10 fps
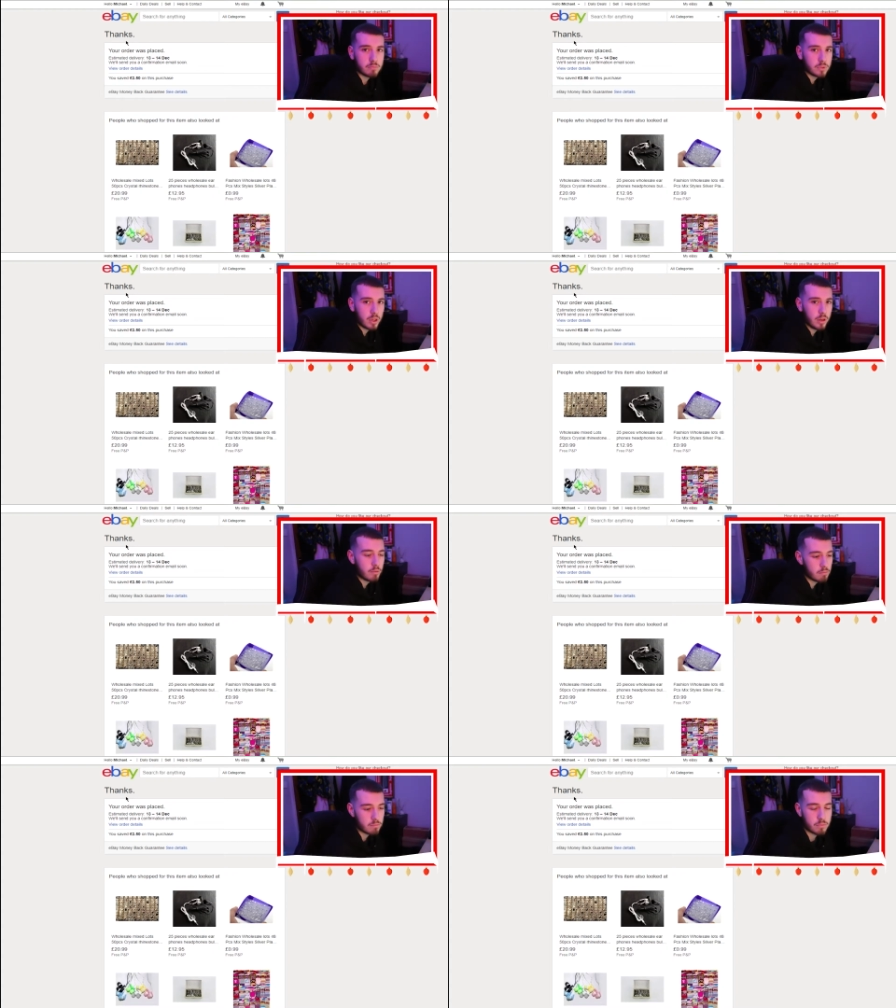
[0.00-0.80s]
So
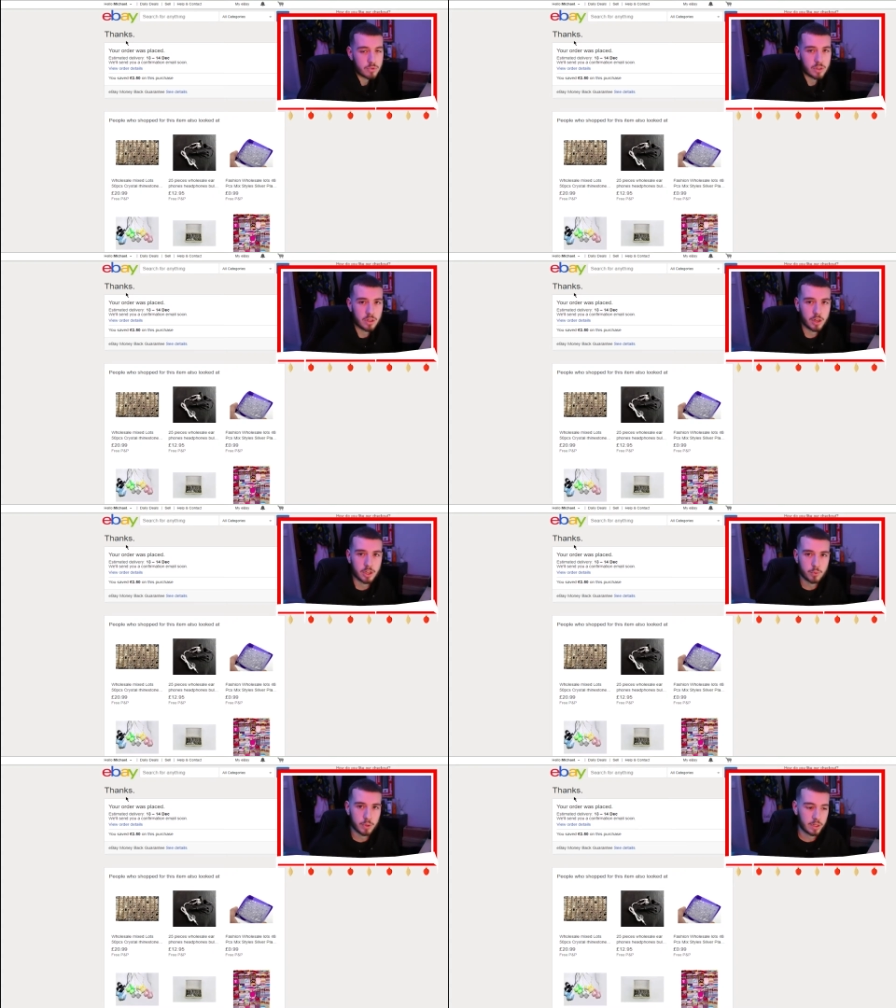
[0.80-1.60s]
see you
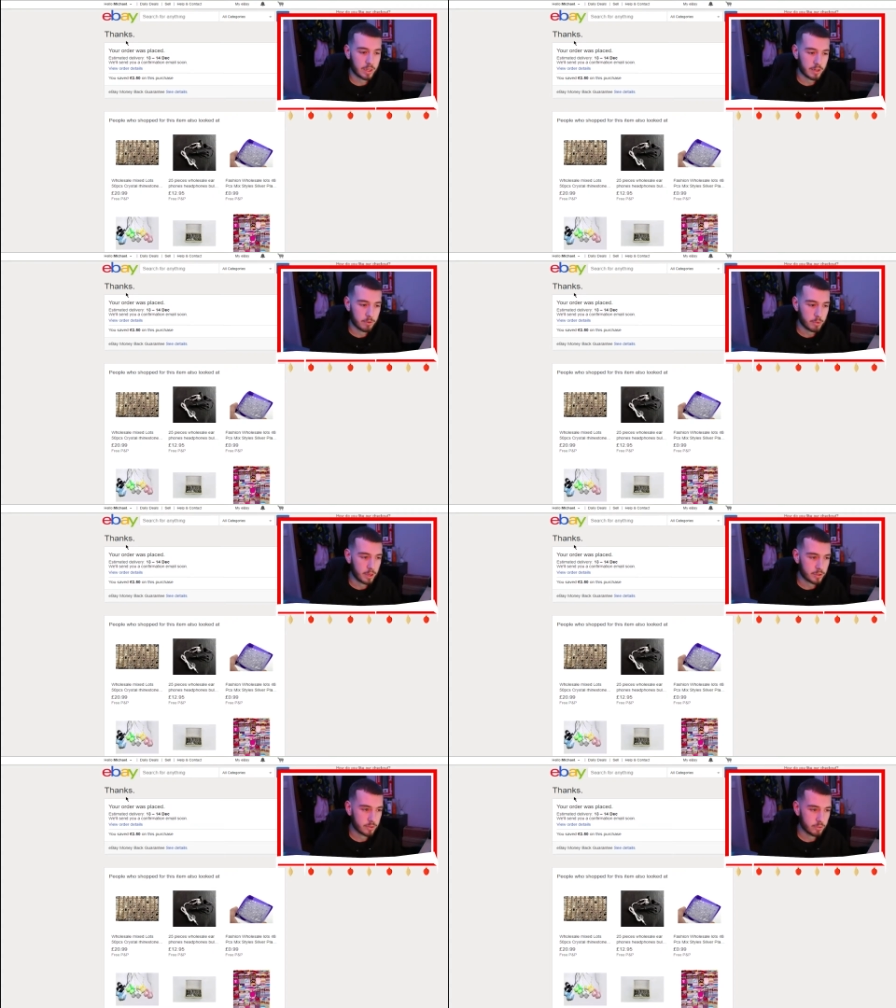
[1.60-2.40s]
guys when I get the
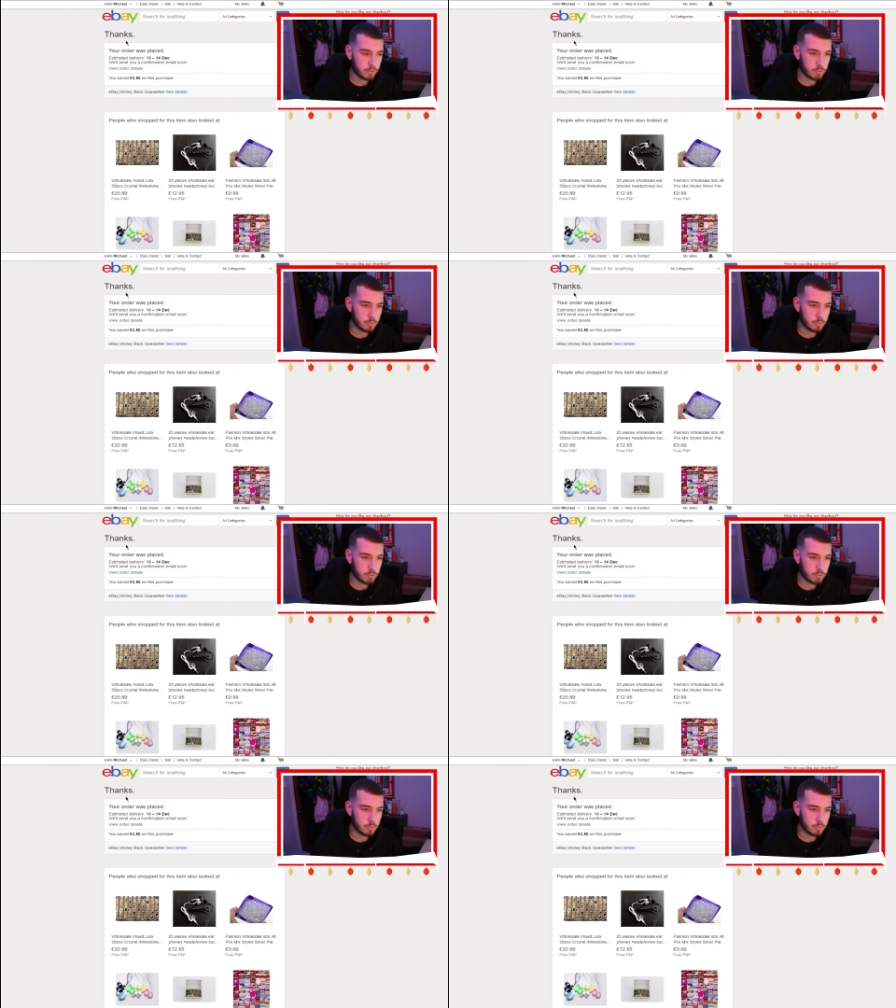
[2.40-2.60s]
parcel.